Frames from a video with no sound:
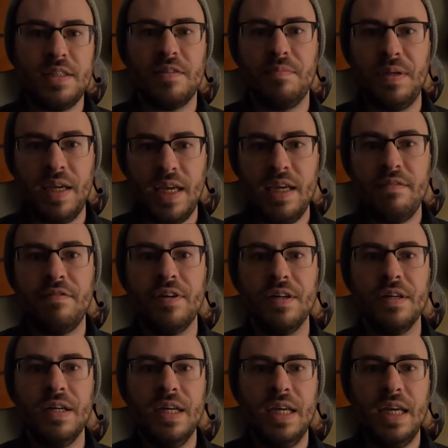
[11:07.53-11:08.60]
of
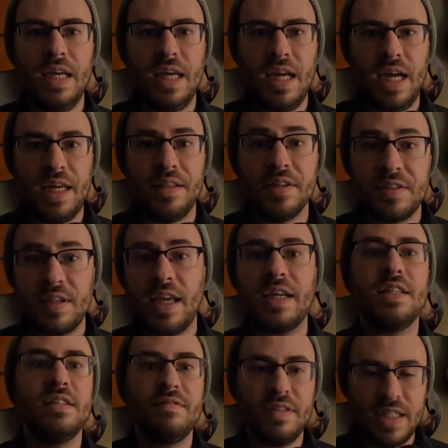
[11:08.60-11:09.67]
behavior, and the
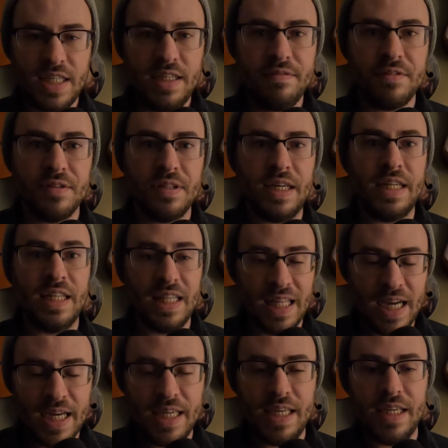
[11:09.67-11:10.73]
cycle of evil and
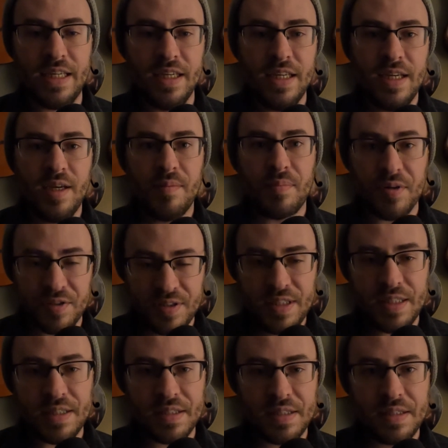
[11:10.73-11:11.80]
lying
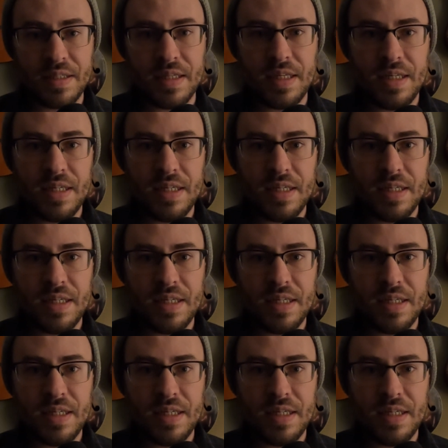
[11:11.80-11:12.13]
persists.